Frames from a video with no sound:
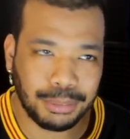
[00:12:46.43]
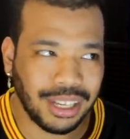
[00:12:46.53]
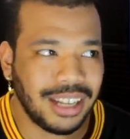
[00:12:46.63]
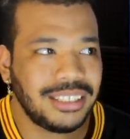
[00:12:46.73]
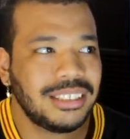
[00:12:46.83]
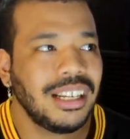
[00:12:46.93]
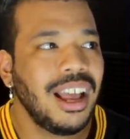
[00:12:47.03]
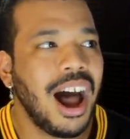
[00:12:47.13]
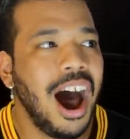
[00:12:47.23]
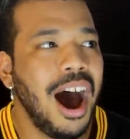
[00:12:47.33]

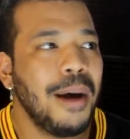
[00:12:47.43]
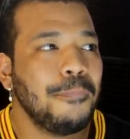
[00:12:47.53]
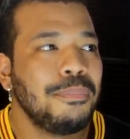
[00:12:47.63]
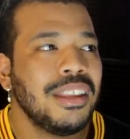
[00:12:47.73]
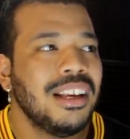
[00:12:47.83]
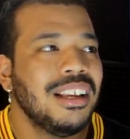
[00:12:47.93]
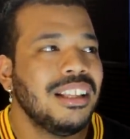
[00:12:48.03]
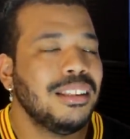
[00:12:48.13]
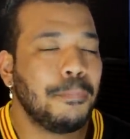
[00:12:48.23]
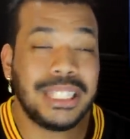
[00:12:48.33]
The
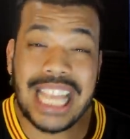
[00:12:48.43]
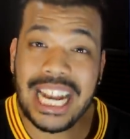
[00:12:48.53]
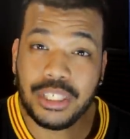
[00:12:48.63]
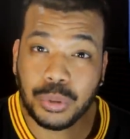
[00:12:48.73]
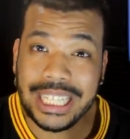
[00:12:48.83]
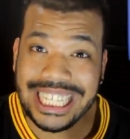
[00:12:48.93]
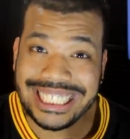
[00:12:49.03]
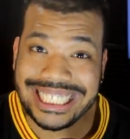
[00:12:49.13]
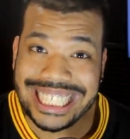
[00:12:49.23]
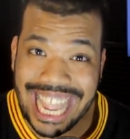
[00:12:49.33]
potential
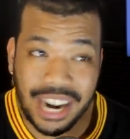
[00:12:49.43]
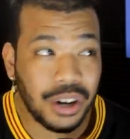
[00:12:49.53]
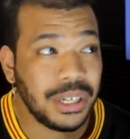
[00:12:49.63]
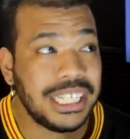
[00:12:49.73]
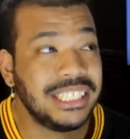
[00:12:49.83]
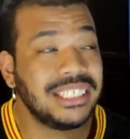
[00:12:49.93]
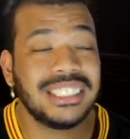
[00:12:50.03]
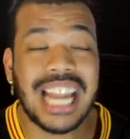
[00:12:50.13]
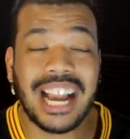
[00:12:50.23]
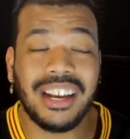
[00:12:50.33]
is there. He's
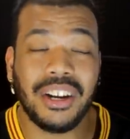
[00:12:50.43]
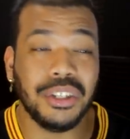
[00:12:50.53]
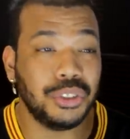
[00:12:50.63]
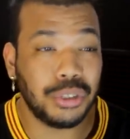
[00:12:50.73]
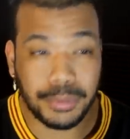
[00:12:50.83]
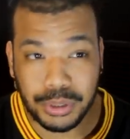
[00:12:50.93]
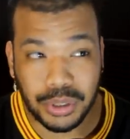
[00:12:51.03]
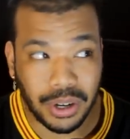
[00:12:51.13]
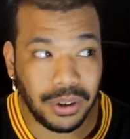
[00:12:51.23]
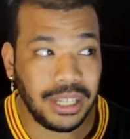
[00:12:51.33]
just not going to
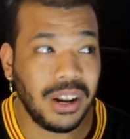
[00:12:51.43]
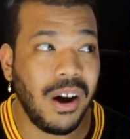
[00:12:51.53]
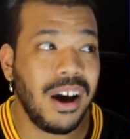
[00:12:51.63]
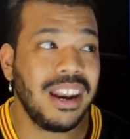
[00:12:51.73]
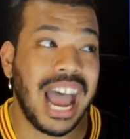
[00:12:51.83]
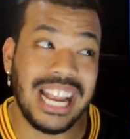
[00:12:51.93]
contribute early on.